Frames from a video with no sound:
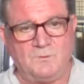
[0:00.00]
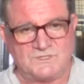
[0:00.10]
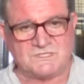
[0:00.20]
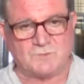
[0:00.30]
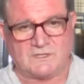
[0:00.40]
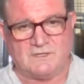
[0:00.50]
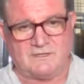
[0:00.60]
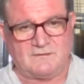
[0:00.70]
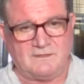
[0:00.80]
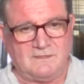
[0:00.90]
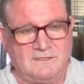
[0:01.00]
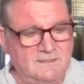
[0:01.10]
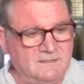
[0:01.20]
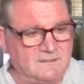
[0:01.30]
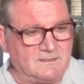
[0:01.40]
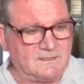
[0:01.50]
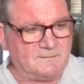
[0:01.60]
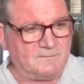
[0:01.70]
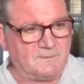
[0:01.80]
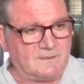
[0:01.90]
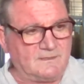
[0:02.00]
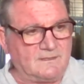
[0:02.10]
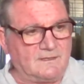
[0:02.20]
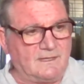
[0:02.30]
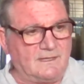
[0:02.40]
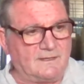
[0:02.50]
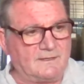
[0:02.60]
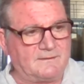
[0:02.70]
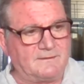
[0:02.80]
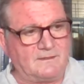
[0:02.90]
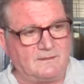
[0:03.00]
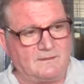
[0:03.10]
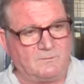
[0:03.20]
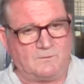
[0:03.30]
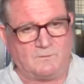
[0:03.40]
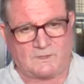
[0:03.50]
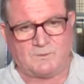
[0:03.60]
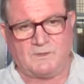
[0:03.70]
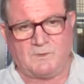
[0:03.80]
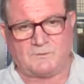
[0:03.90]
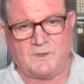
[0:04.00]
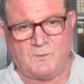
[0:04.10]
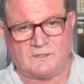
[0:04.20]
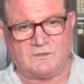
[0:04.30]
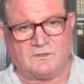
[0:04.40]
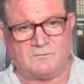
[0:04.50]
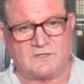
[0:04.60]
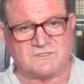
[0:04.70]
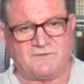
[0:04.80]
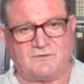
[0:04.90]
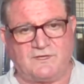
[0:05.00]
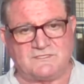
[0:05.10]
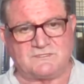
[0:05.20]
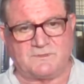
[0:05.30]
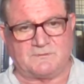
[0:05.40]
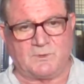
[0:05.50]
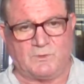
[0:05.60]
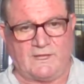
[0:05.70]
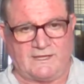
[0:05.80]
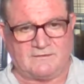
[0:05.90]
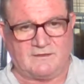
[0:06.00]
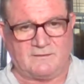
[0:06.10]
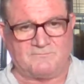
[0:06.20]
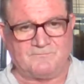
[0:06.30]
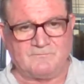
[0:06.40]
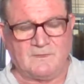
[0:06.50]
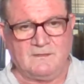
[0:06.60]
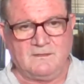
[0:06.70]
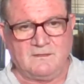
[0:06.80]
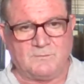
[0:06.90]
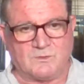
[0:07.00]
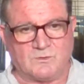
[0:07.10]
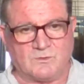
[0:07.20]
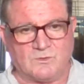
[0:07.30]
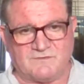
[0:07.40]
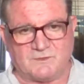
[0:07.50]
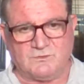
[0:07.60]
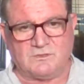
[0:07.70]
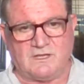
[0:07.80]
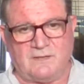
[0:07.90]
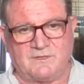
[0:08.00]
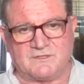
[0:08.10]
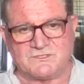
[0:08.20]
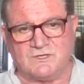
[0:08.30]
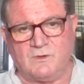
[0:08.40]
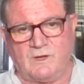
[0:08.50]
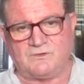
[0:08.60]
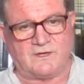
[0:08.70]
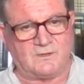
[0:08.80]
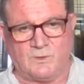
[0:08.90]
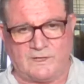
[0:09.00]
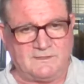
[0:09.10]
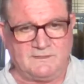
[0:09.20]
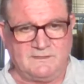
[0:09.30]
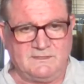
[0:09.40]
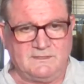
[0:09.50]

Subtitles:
which is quite late. And what we want on most of our reds is what we call hang time. Because of the cool climate, the sugar won't run away.